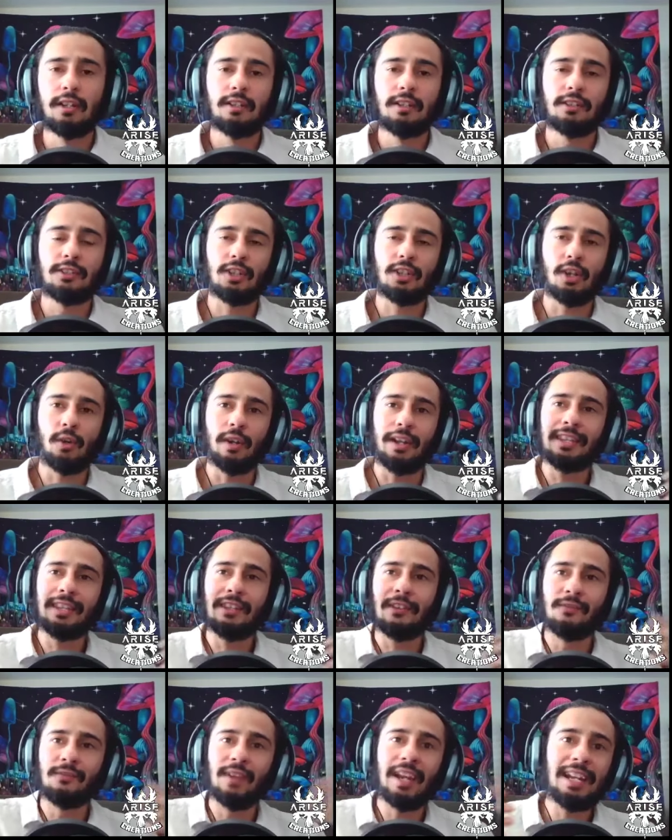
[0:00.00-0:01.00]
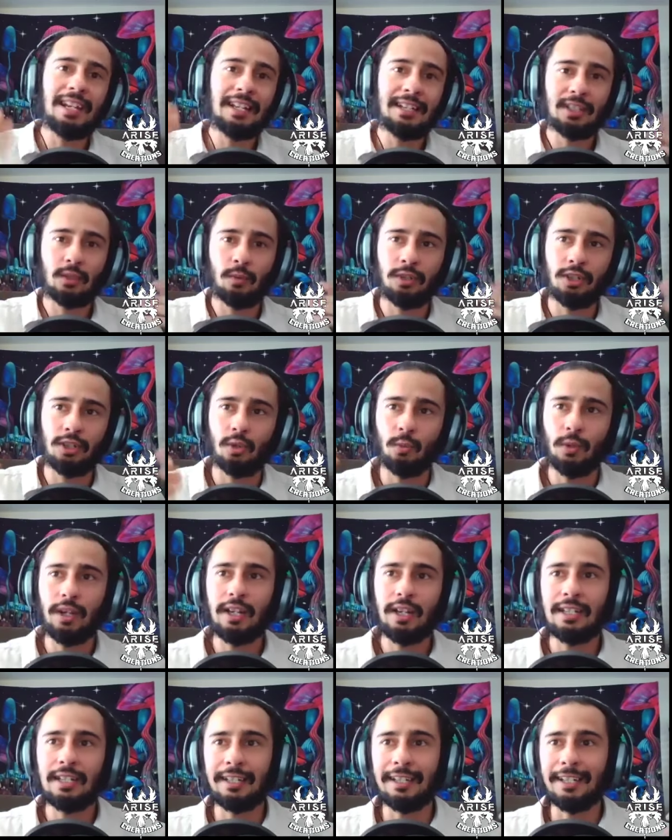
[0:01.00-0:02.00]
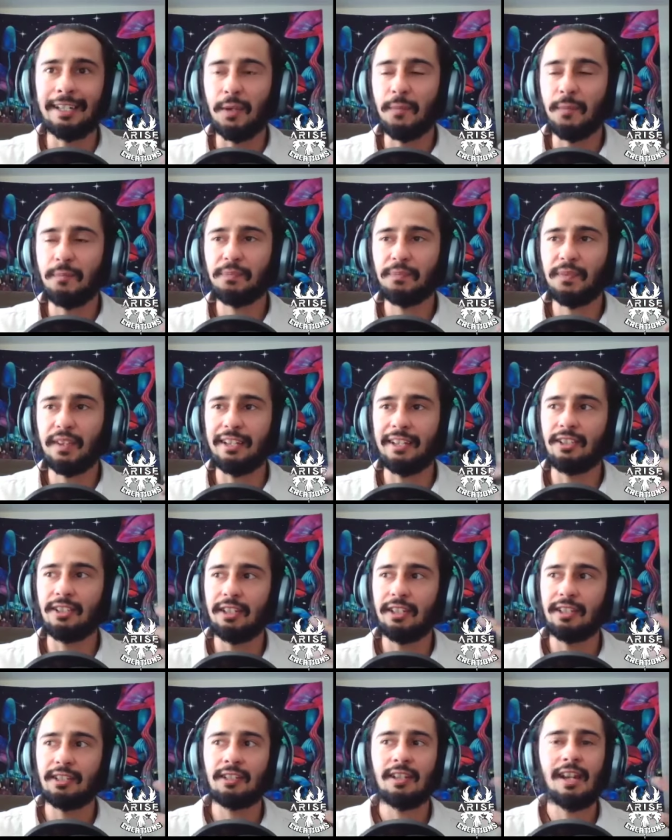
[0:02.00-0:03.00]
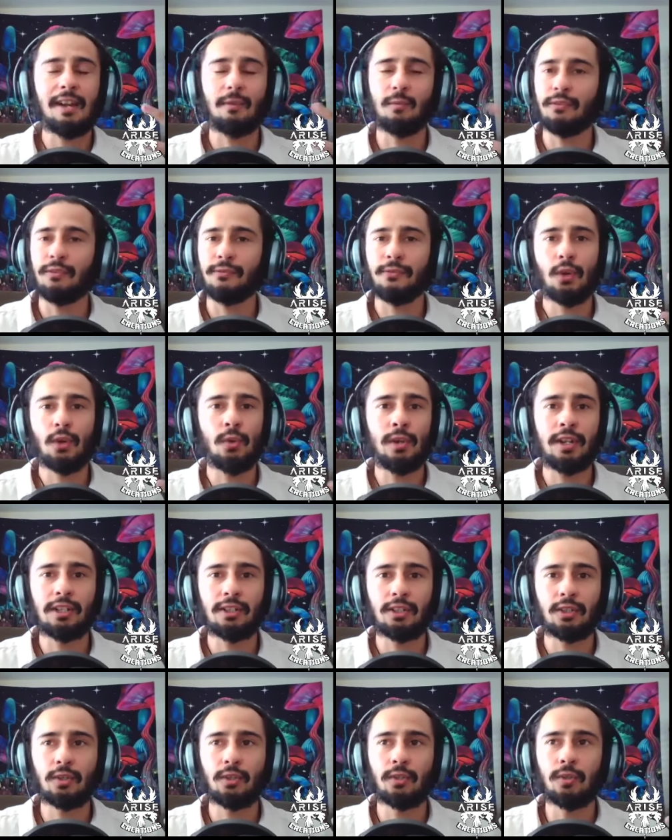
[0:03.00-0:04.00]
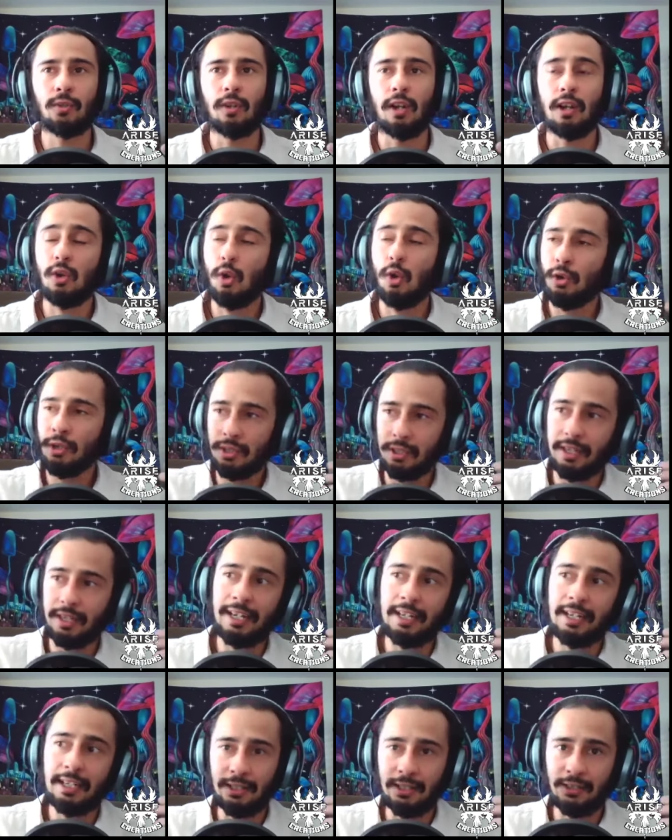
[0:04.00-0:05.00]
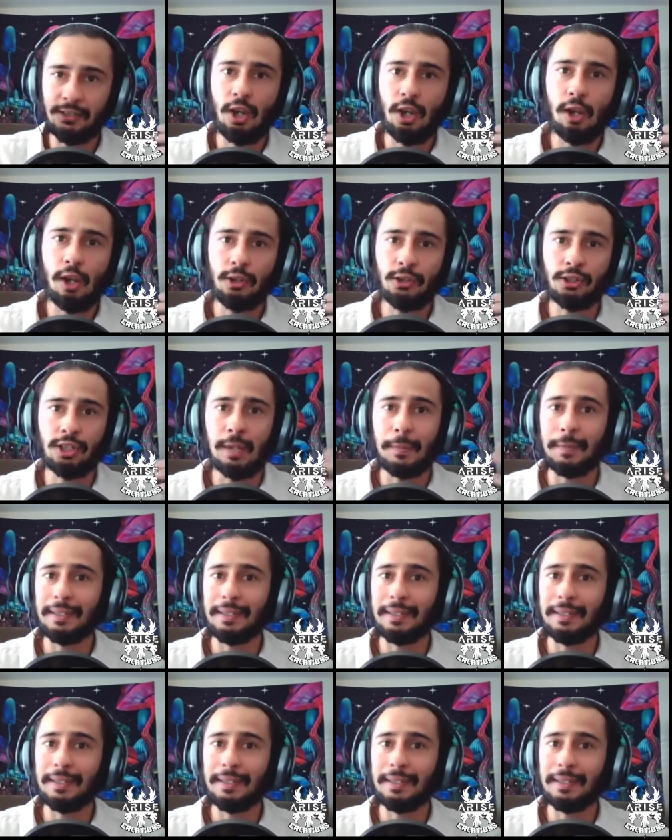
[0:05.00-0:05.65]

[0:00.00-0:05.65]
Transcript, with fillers: So in the Vedas, when you're reading it, it's it's not referring to, according to the Indian scholarship,